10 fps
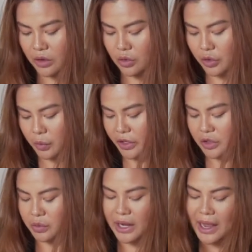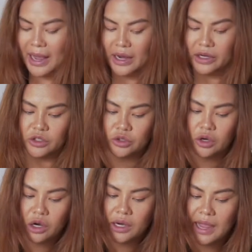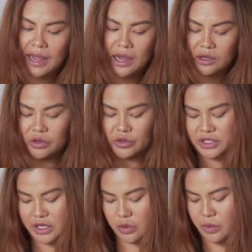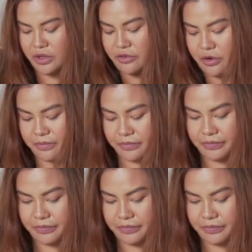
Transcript: or what you wanna add or not add or take away from.